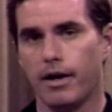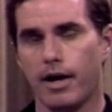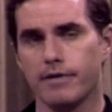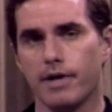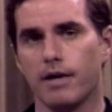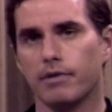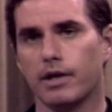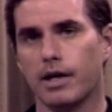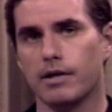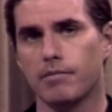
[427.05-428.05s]
as
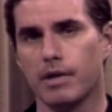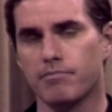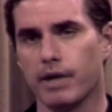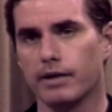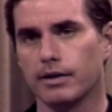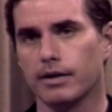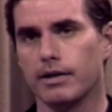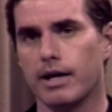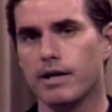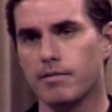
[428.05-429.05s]
advocated by
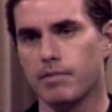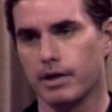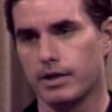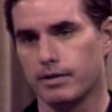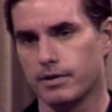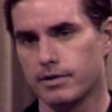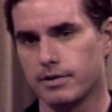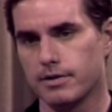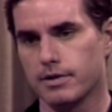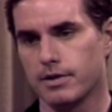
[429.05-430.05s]
practically anybody. This
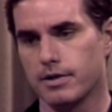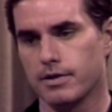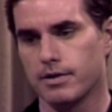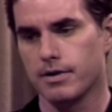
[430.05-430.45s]
is a